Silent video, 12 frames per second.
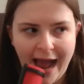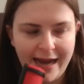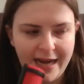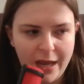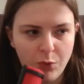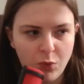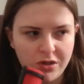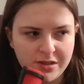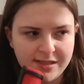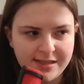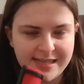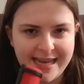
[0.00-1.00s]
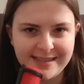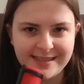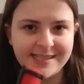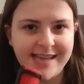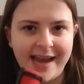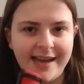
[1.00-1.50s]
and it was
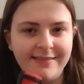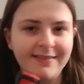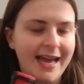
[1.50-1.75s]
insane.